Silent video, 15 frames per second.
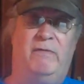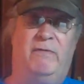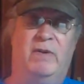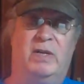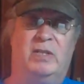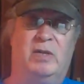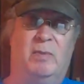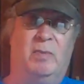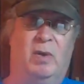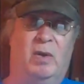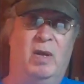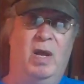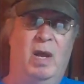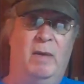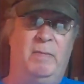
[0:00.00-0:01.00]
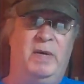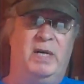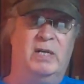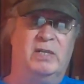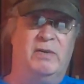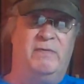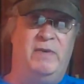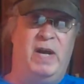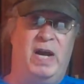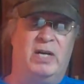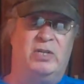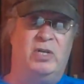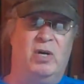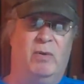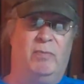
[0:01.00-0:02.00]
invincible, because of
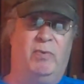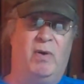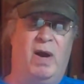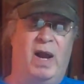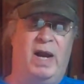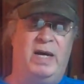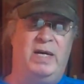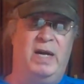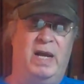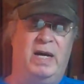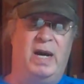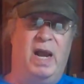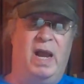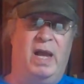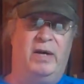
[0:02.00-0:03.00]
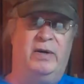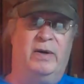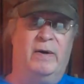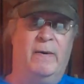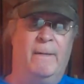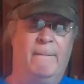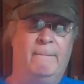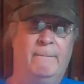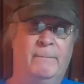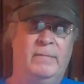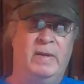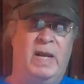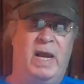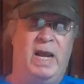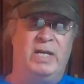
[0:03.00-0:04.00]
national pride and honor.
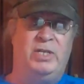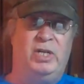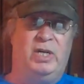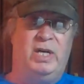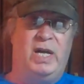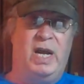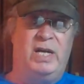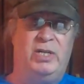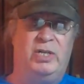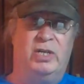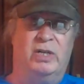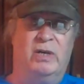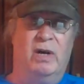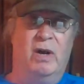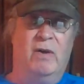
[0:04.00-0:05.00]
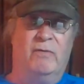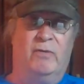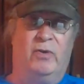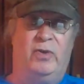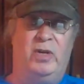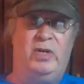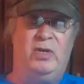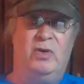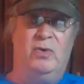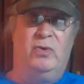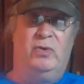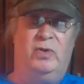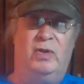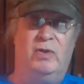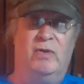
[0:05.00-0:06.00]
Education for the
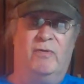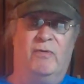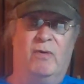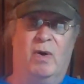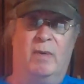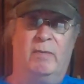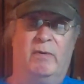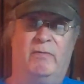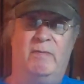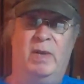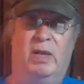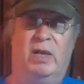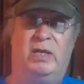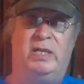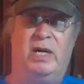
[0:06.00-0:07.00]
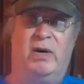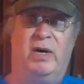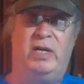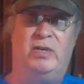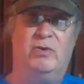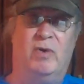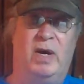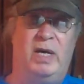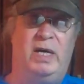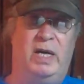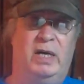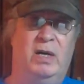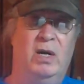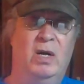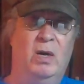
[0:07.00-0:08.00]
youth in the form of military
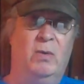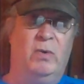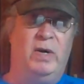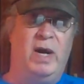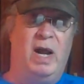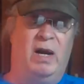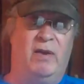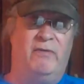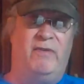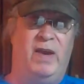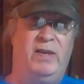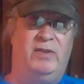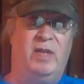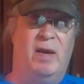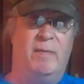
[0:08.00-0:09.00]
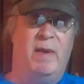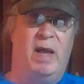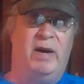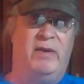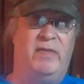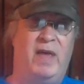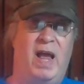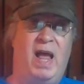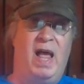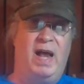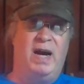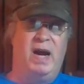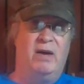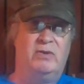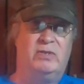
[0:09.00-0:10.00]
training would elevate them out of the
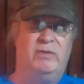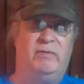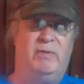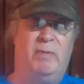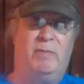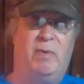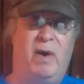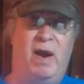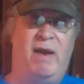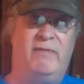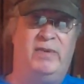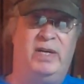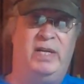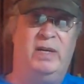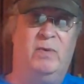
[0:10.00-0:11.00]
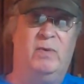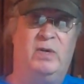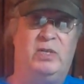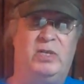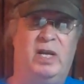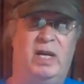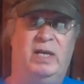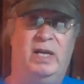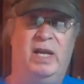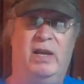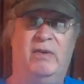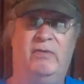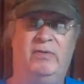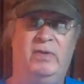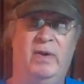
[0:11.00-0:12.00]
hothouse of depravity in which they
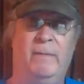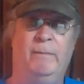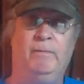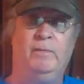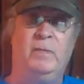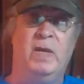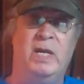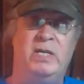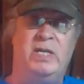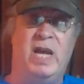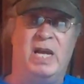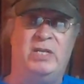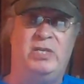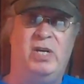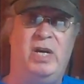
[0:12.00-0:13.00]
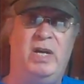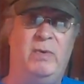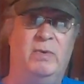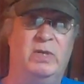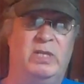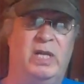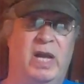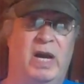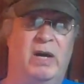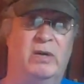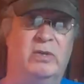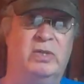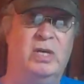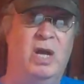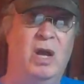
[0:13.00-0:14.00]
lived. Destiny was
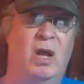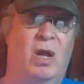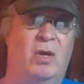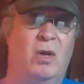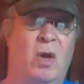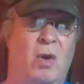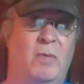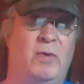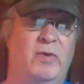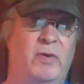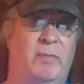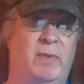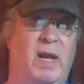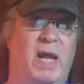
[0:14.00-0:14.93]
theirs, along with the